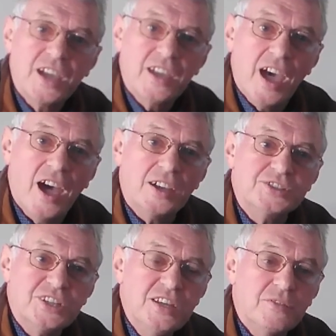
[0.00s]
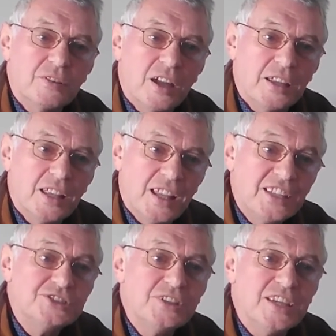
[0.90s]
that
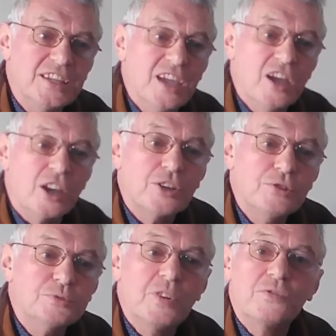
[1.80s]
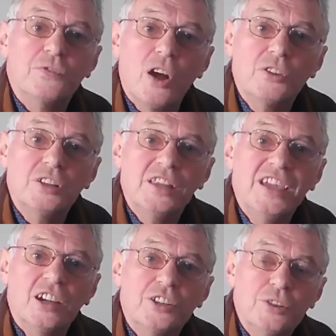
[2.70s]
Angiolini accused me of
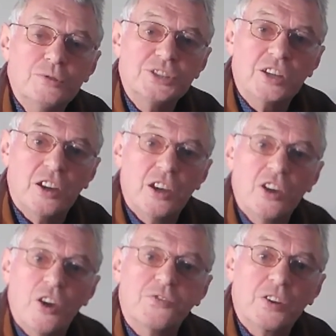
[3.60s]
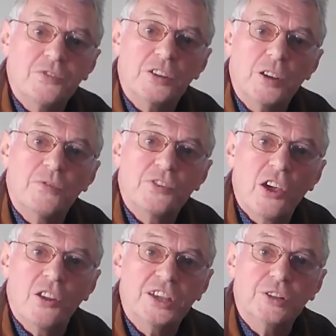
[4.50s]
wrongfully accusing her of covering
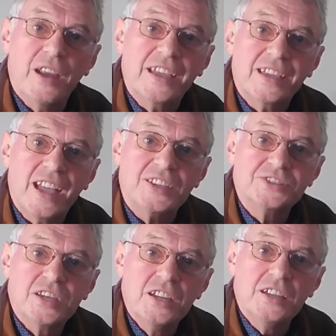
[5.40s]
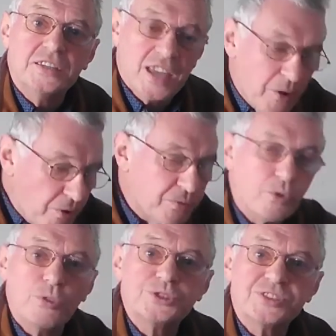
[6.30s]
up the Holly Gregg case. Now,
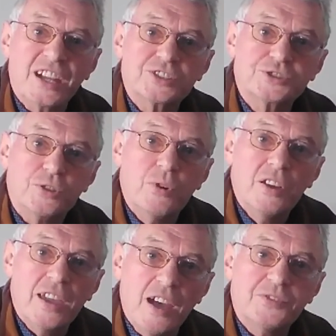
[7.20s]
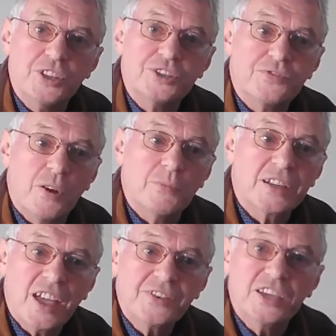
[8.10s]
of course, thanks to evidence
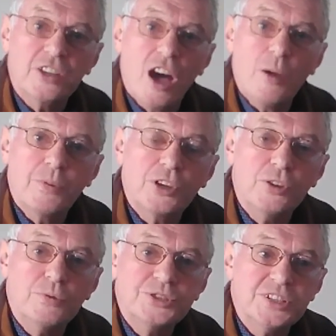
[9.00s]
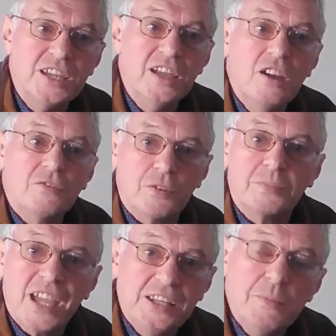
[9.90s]
from Kathleen Harper QC,
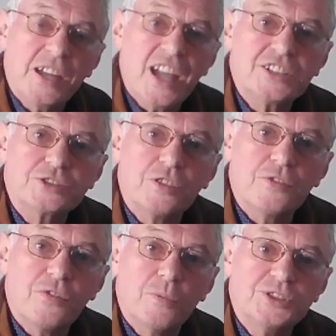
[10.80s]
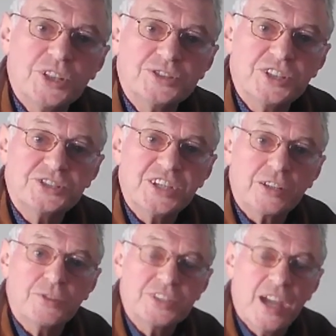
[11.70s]
from Kenny McCaskill, the former Justice
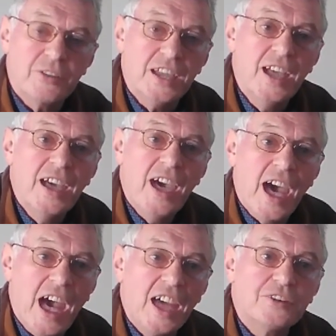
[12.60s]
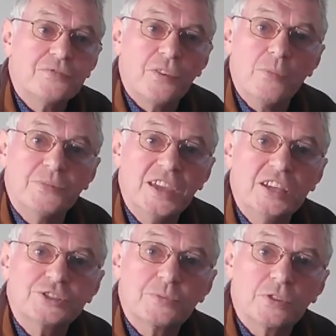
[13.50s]
Secretary, and from
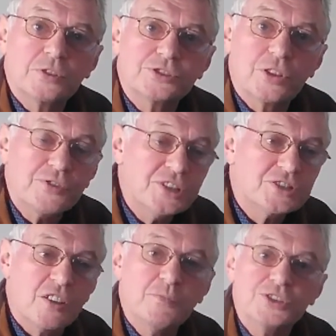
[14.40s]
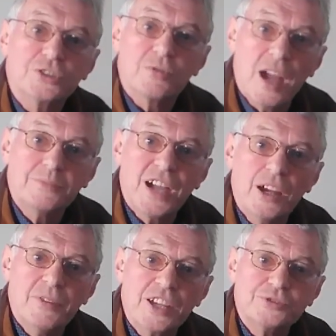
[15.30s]
the Scottish Government's Crime
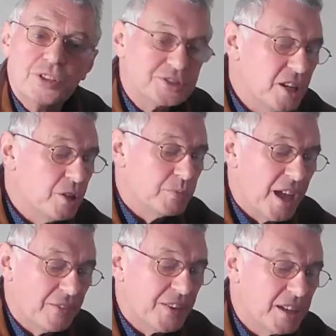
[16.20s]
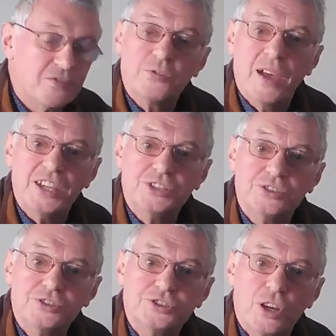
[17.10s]
Directorate, we have that
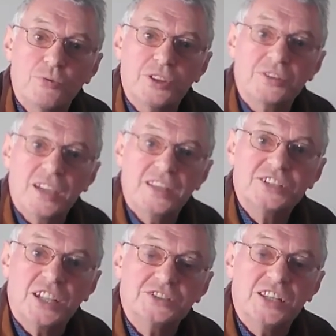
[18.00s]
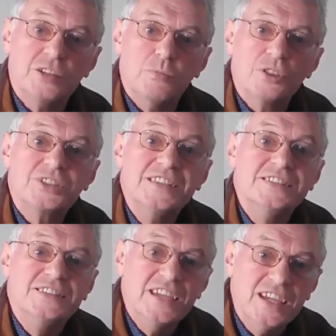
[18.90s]
information to show that elish Angiolini was
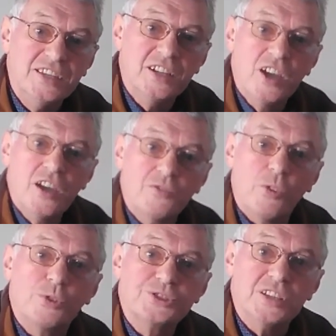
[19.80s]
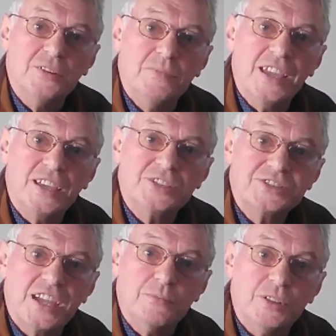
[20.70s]
indeed falsely making
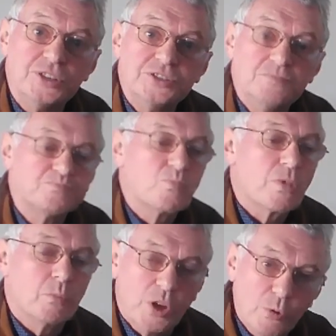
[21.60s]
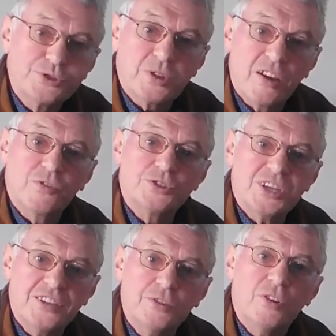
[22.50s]
statements. We also, of
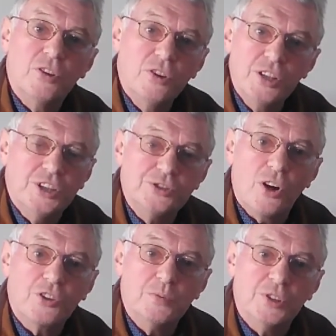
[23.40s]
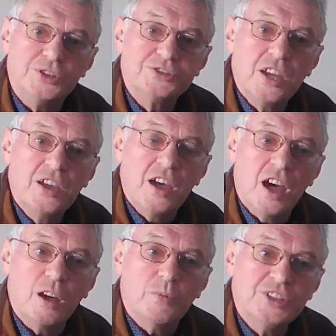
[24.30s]
course, had earlier documents
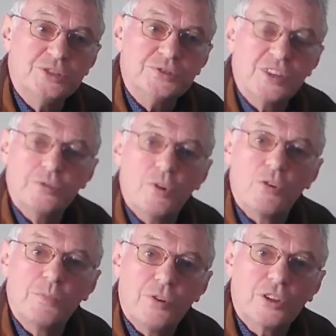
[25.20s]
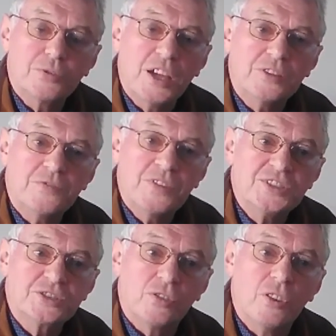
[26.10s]
when she was in the role of Procurator
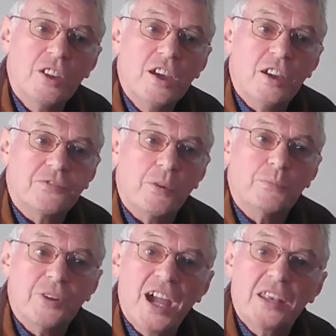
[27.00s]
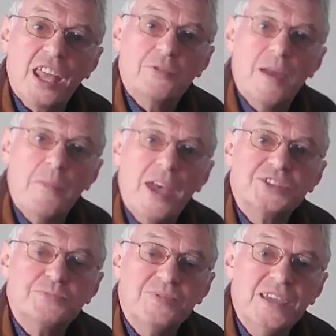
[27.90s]
Fiscal from Brian Adam
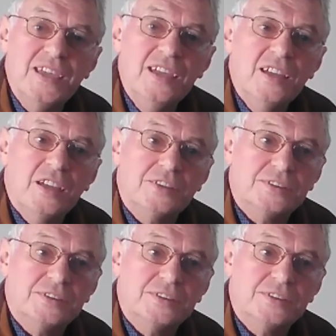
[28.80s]
MSP,